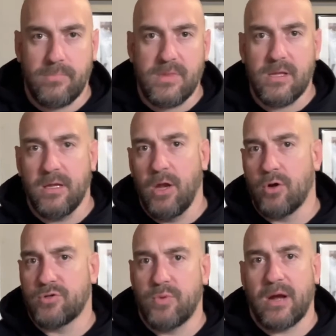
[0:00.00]

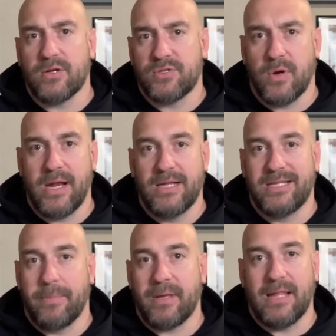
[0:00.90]
know, Record Store Day
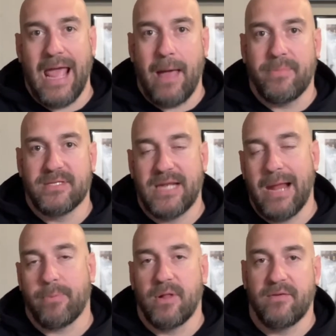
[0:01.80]
typically happens in
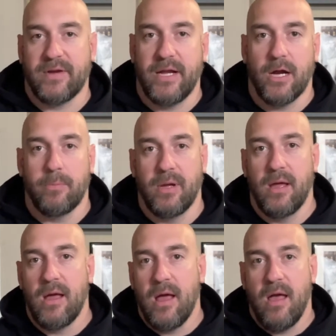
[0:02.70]
April every year, but
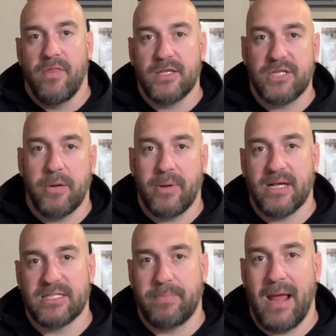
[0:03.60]
this year,
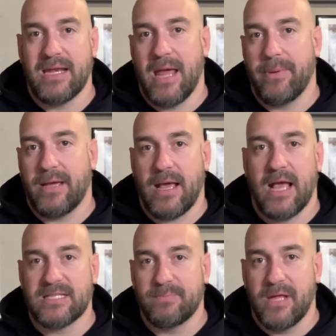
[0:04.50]
because of the pandemic, it
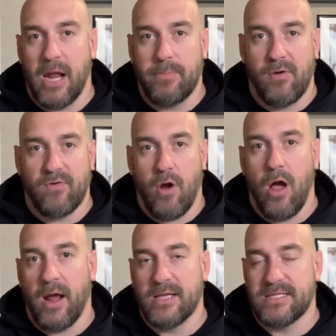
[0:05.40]
got split up over
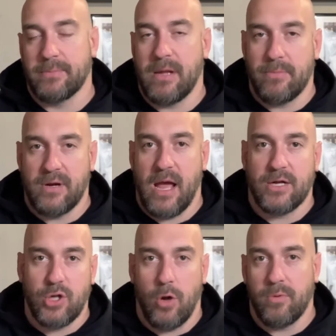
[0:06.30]
August, September, and
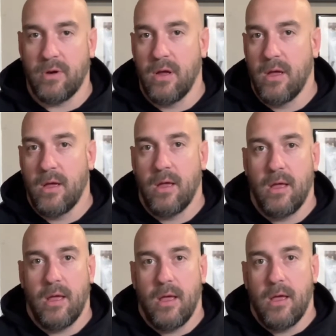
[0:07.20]
October.
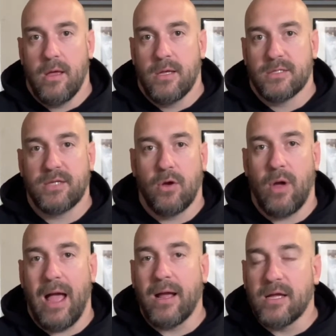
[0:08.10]
So
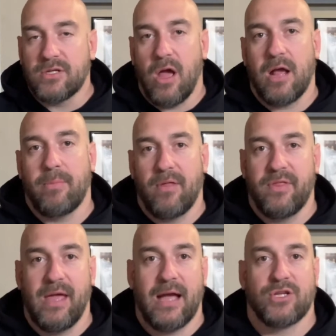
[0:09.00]
I'm going to talk about
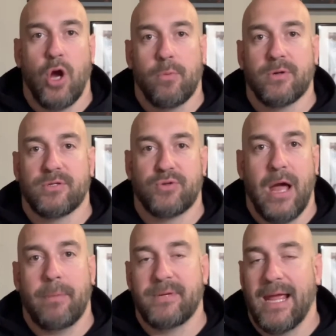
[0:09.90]
the October
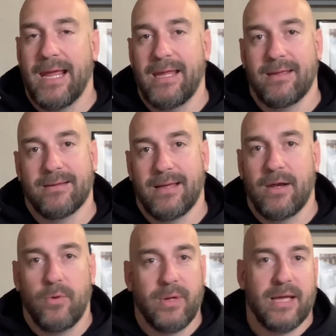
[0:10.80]
drop date. I
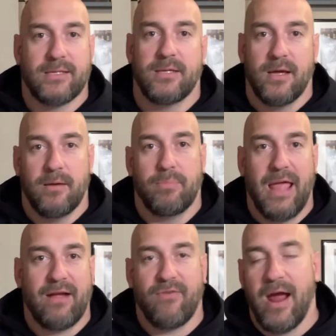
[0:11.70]
know we got
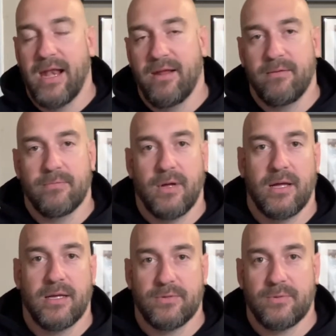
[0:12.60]
Black Friday,
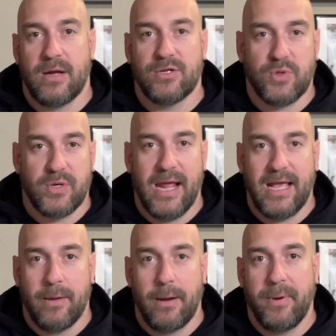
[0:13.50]
Record Store Day
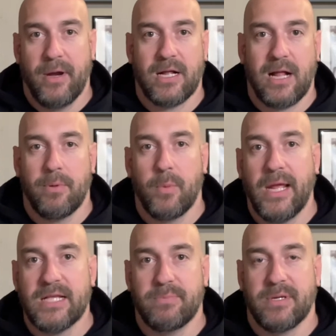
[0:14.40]
coming up here in a couple of
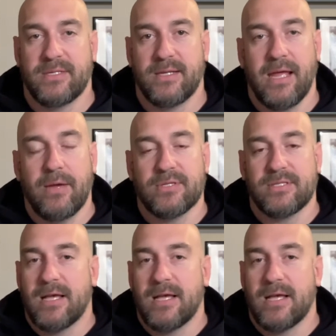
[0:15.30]
weeks, but it was